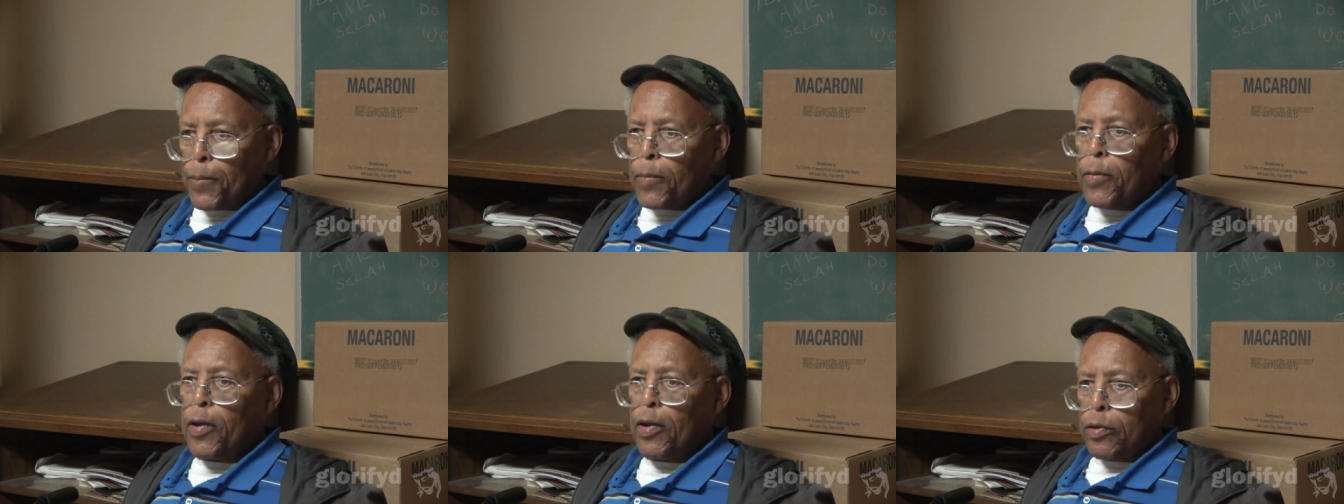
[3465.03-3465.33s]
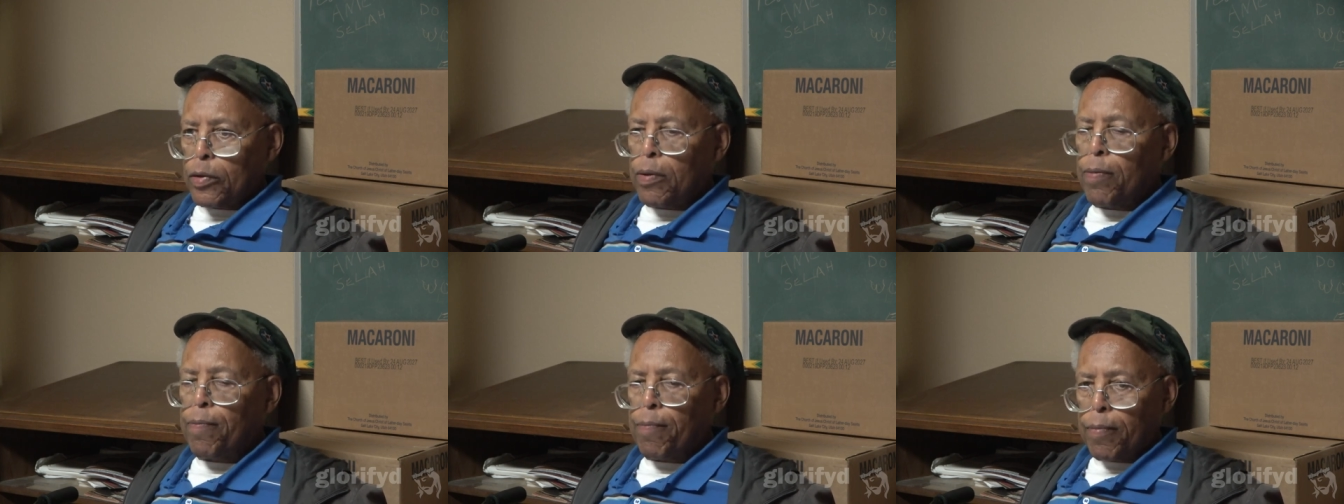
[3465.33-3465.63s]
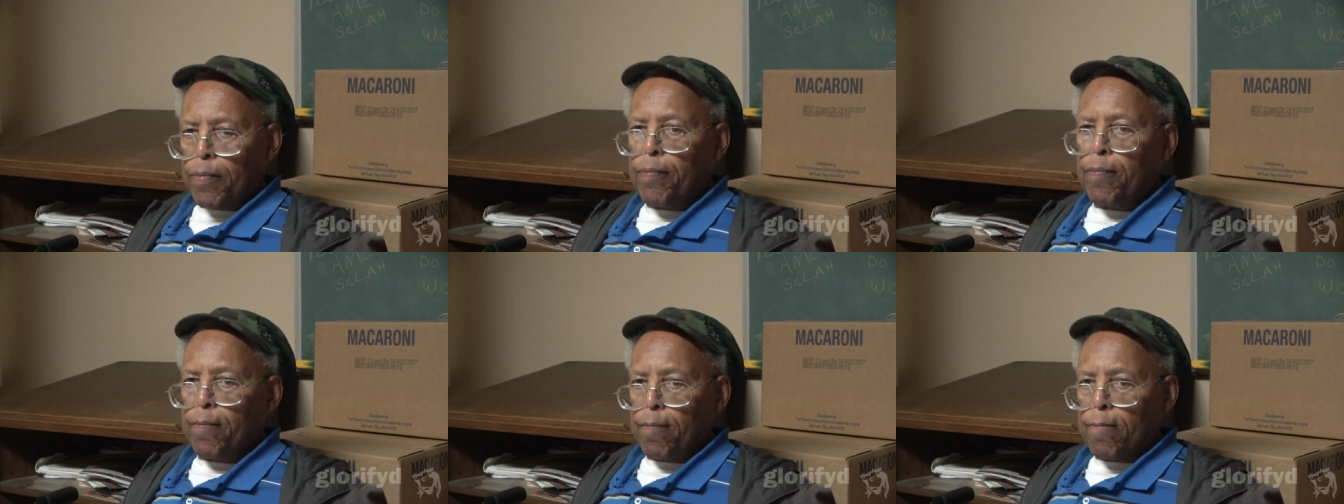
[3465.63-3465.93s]
Yes. But there
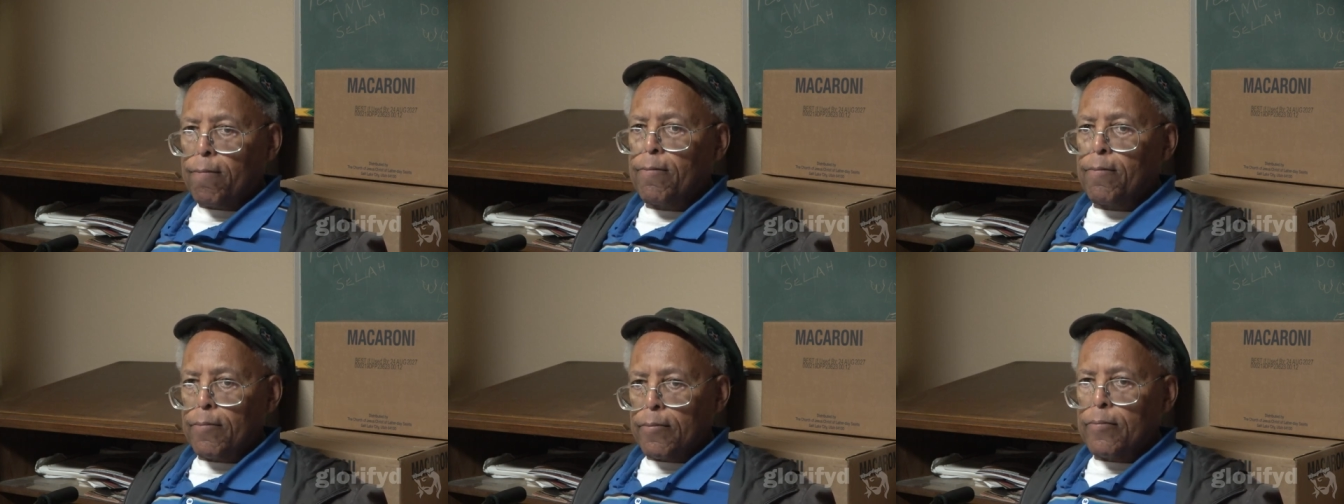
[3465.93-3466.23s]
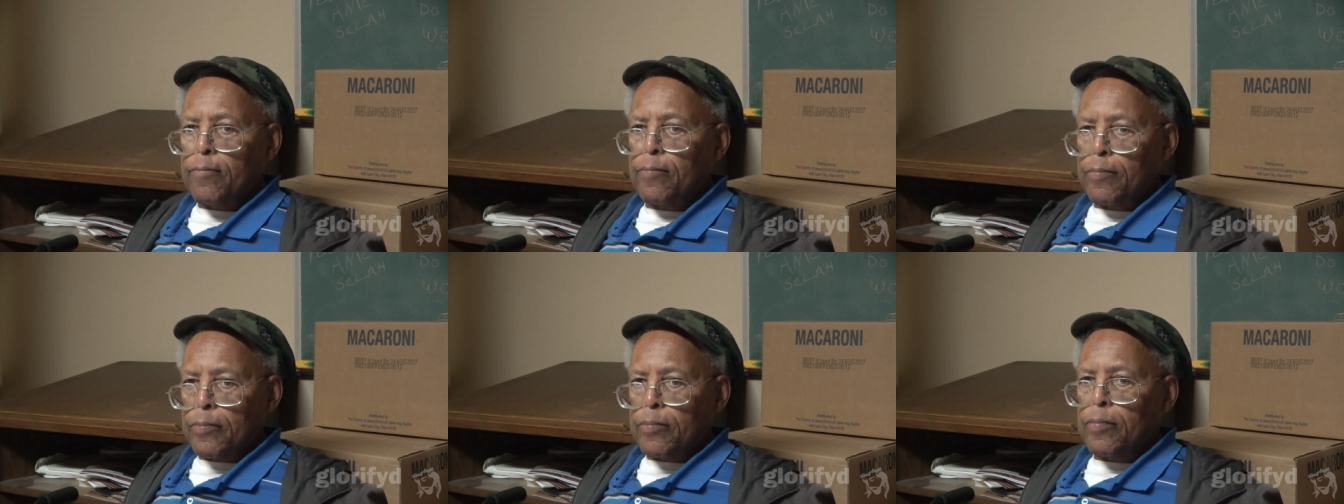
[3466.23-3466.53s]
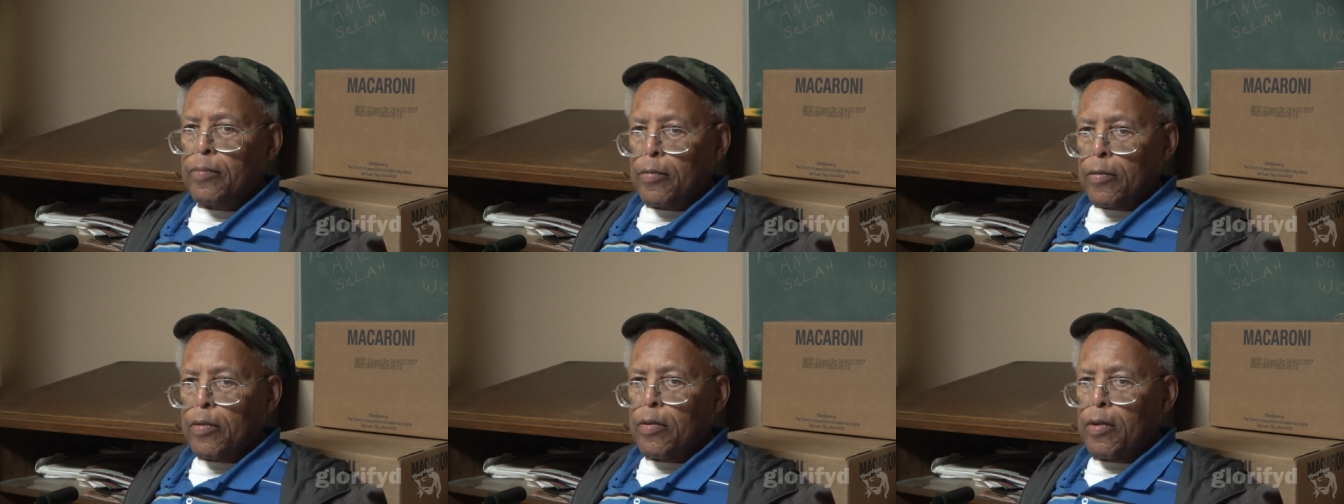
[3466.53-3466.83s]
must be very, very
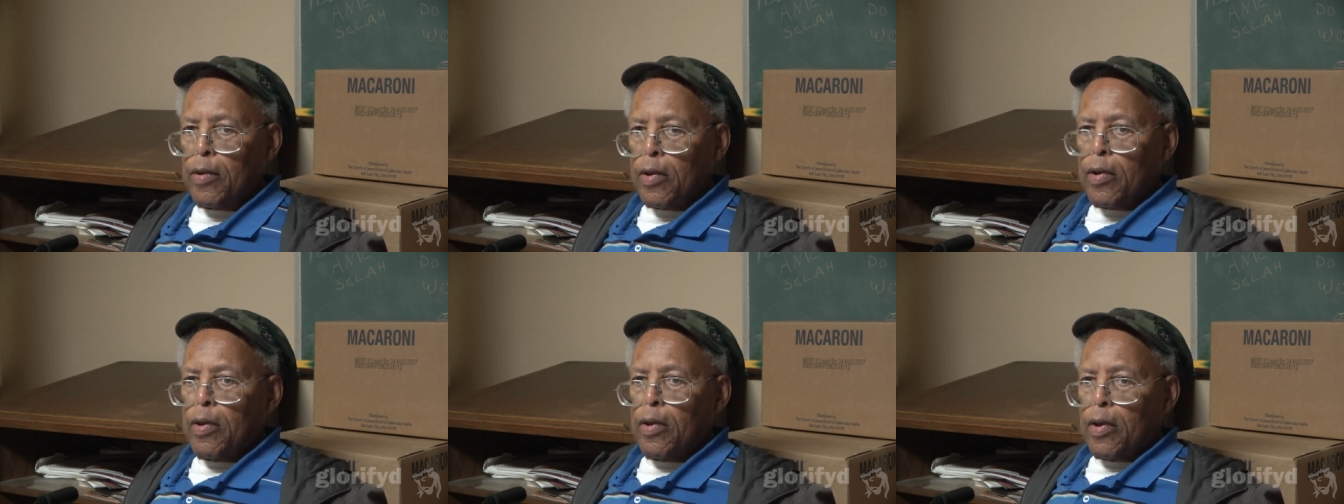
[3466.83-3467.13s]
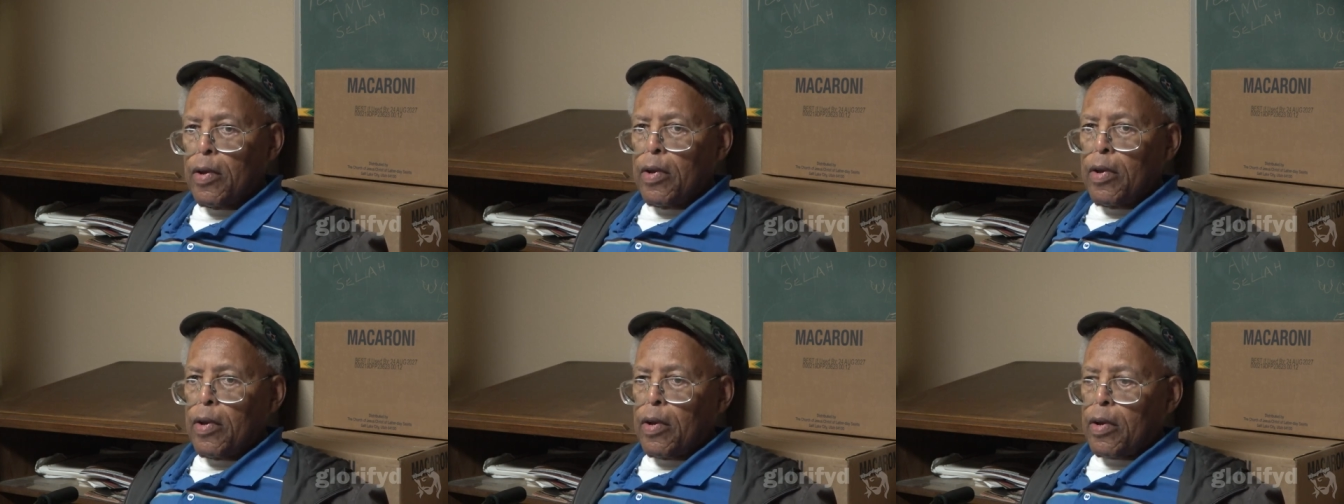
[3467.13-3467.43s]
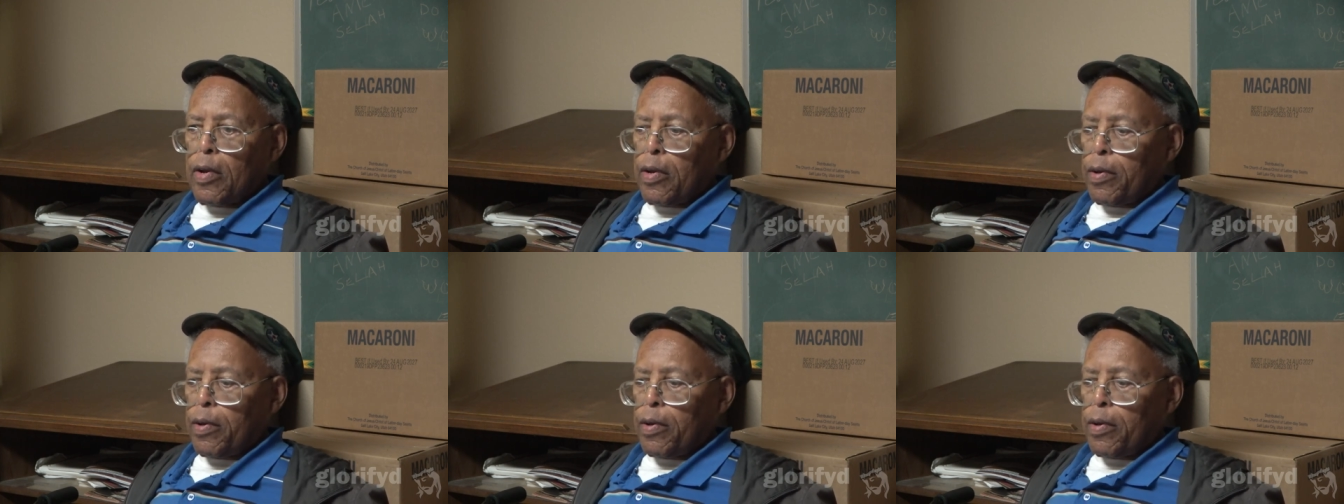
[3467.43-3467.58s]
few of them. Very.